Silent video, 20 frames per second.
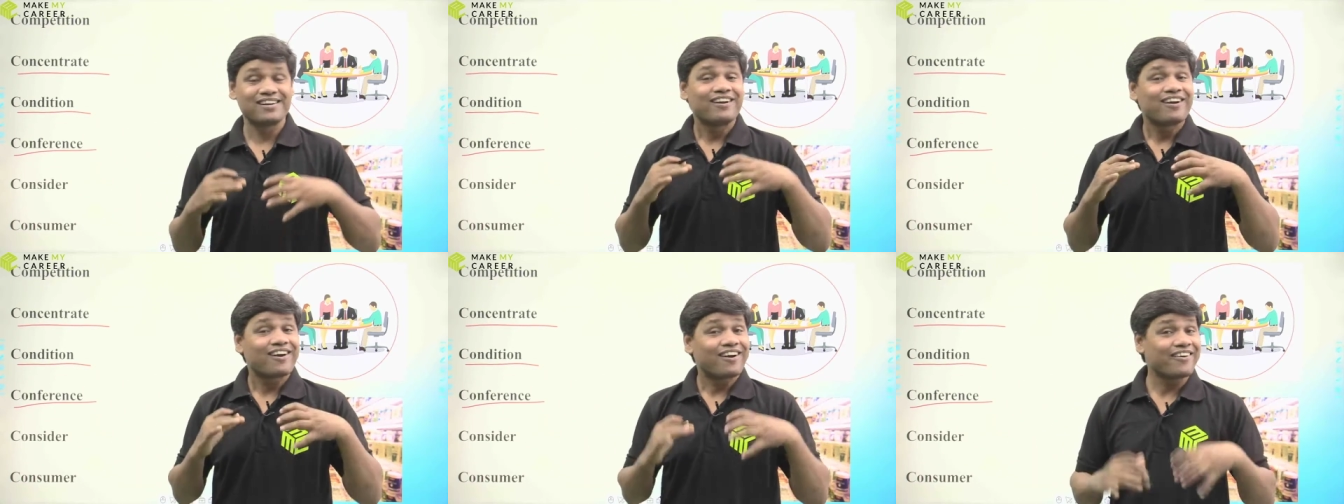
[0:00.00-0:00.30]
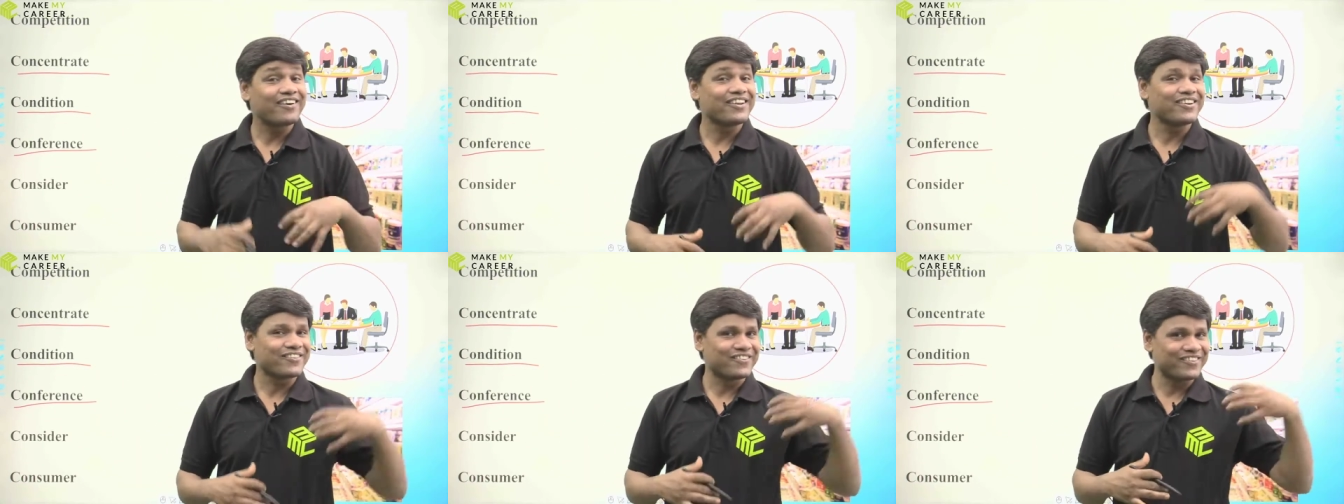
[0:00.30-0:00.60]
Are
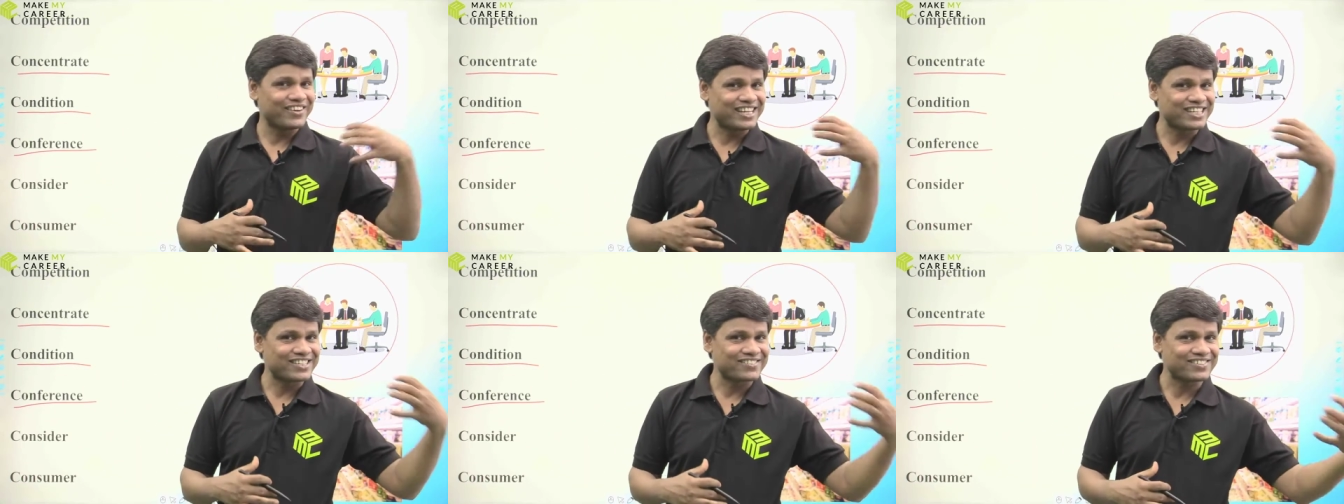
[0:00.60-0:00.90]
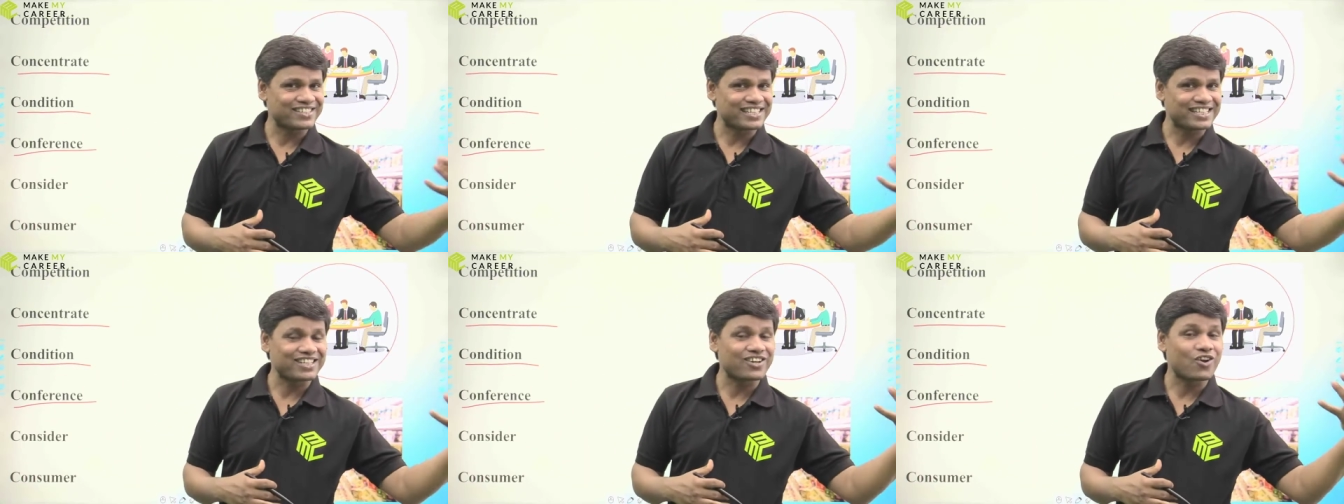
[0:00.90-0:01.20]
you going to
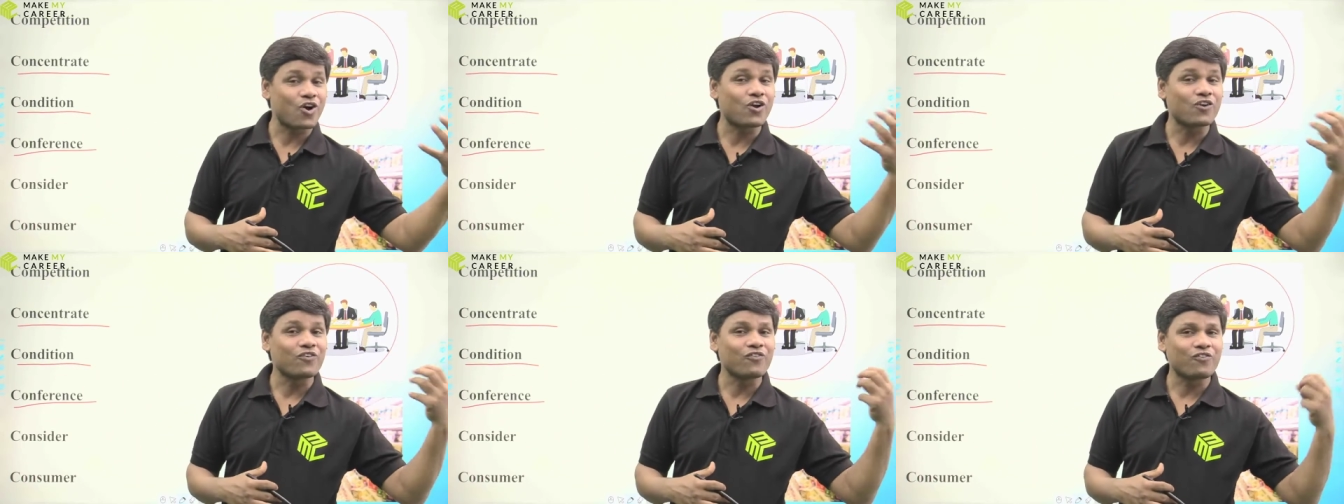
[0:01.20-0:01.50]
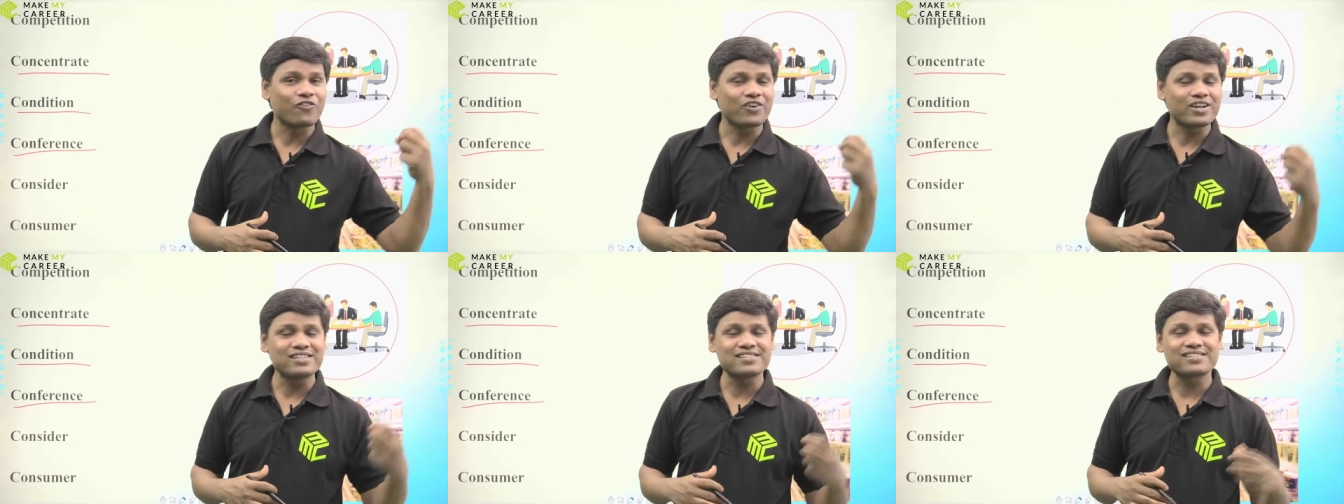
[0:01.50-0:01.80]
attend
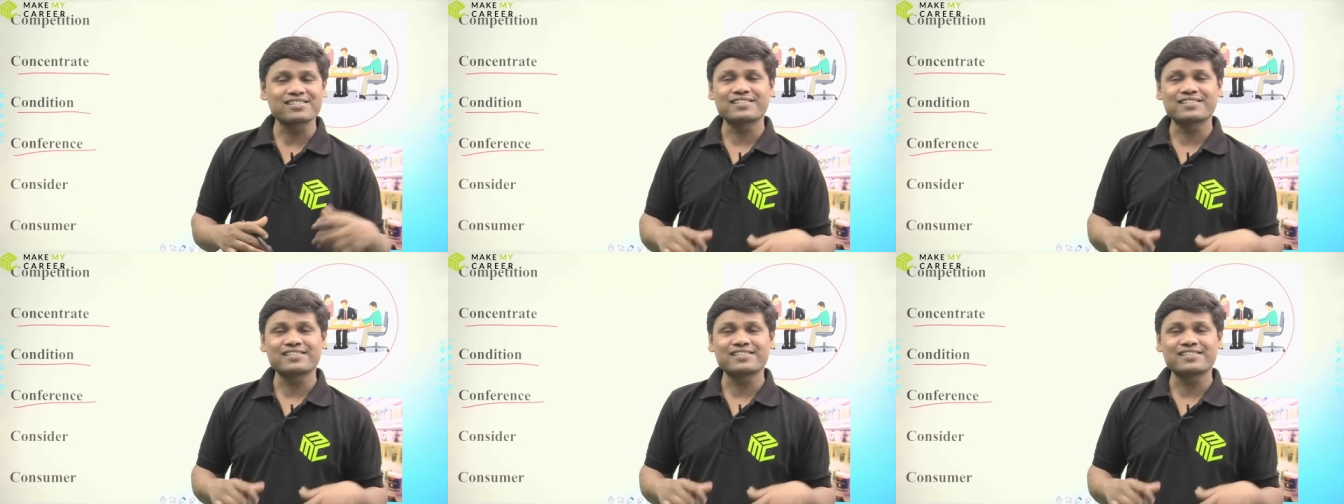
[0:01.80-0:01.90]
conference?